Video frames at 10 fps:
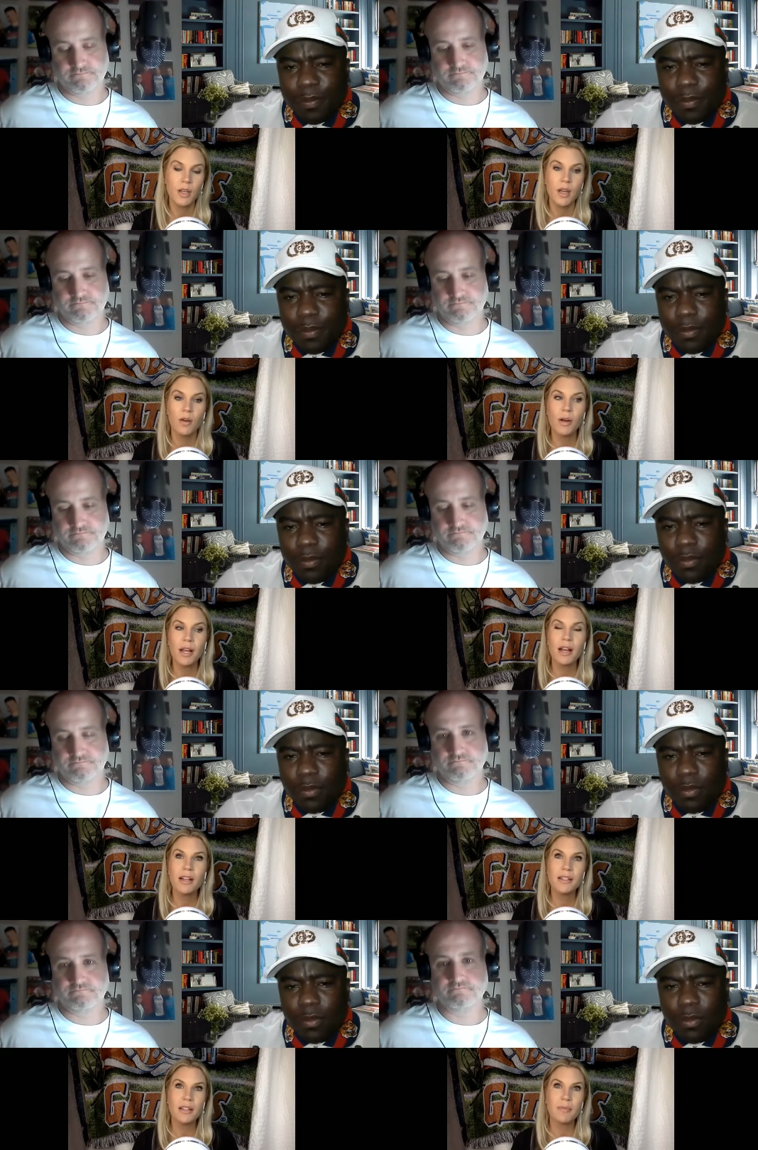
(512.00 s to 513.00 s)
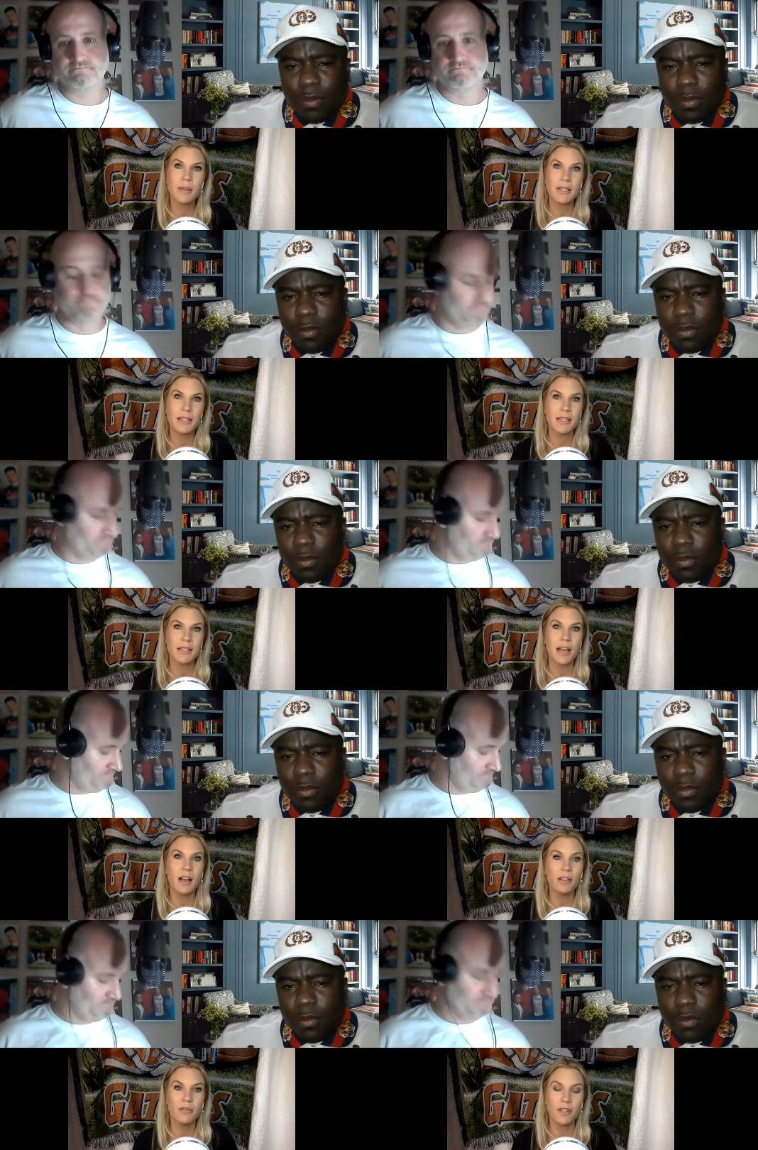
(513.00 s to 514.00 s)
Speaker 1: Well, I got into the business in
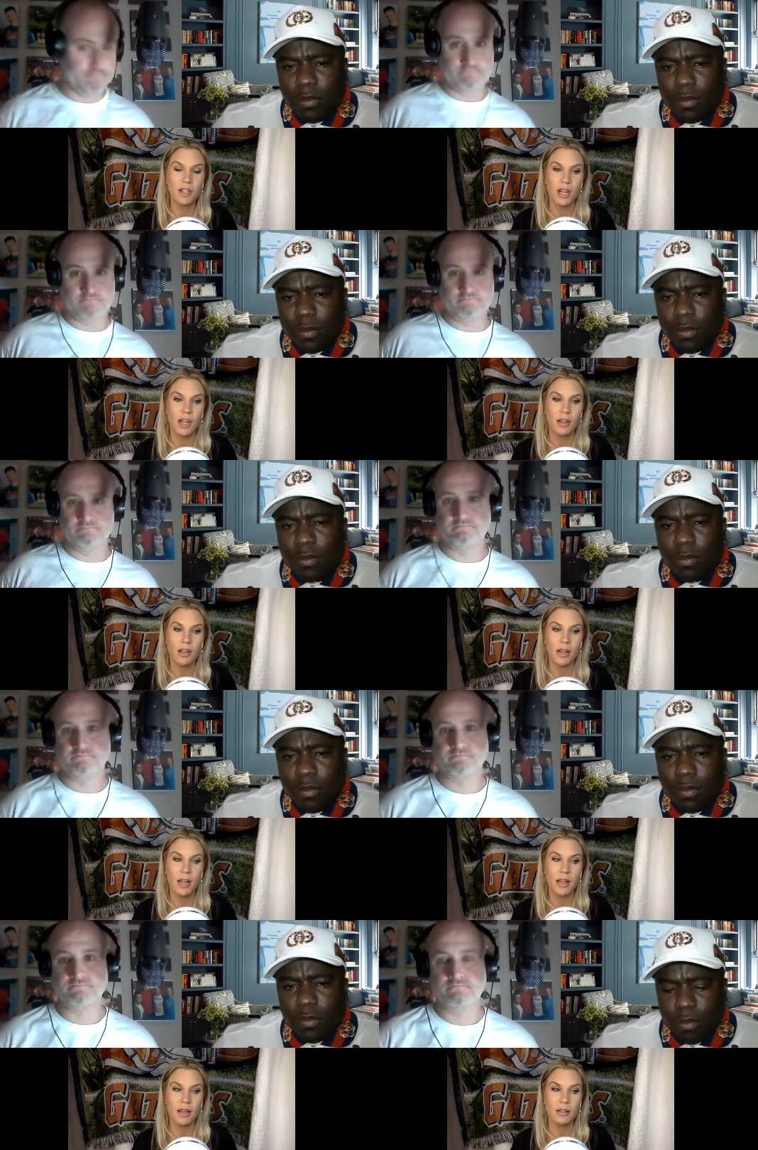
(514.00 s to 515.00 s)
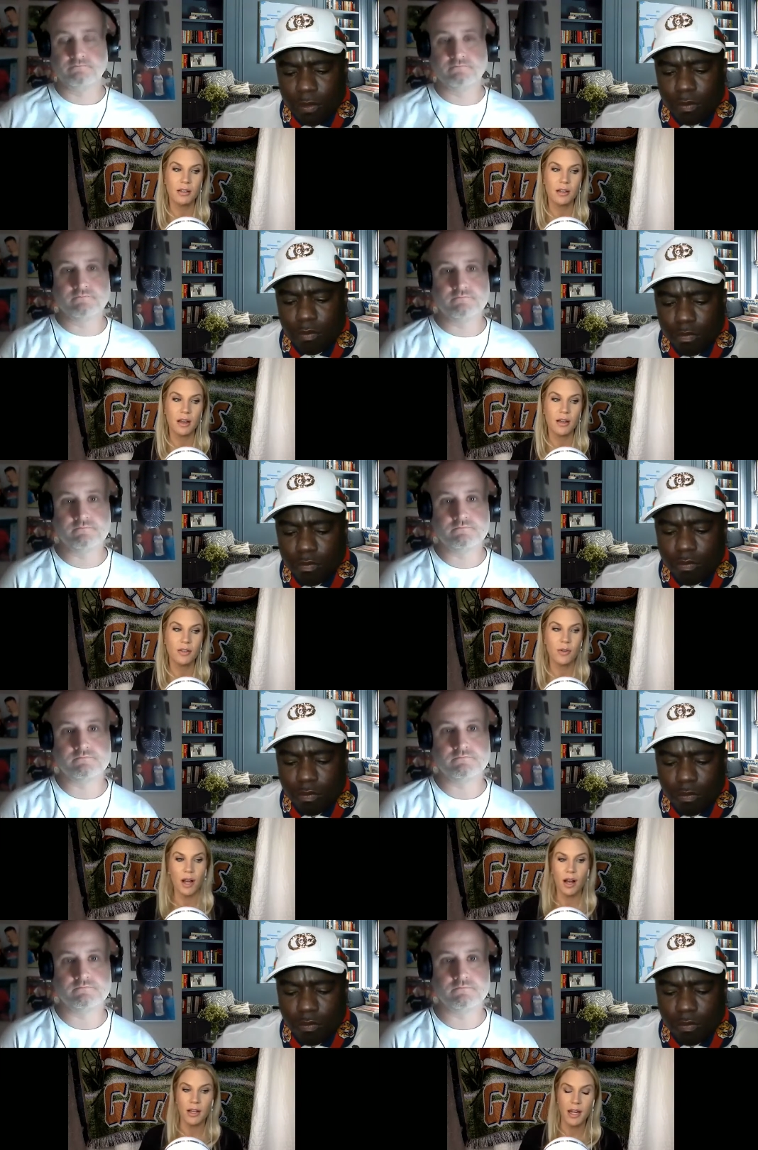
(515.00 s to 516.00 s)
television and uh, doing
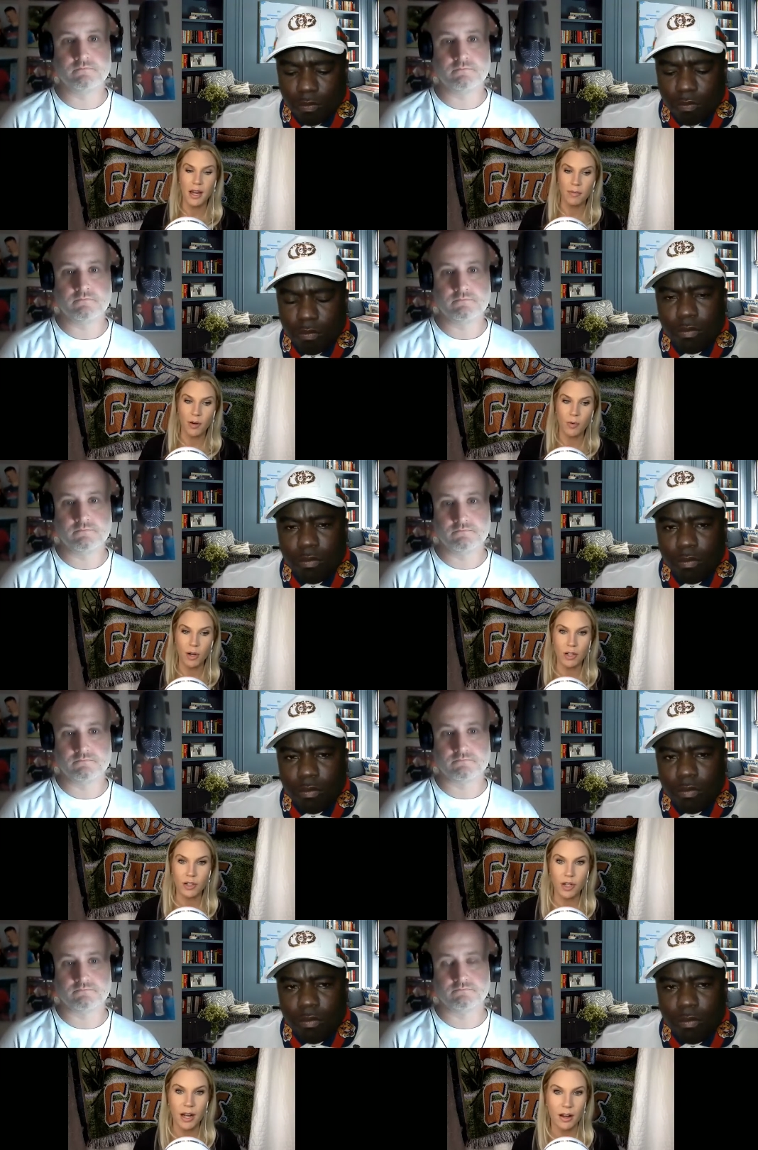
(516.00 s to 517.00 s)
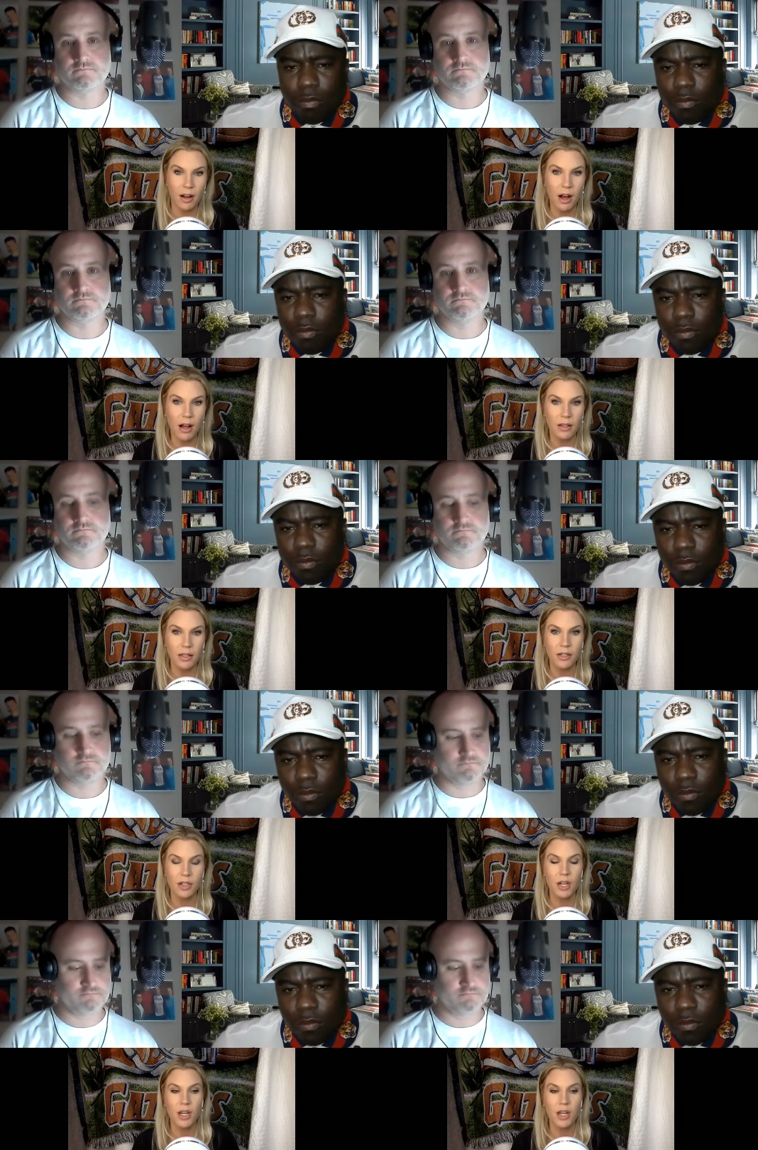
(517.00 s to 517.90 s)
on camera work straight out of college.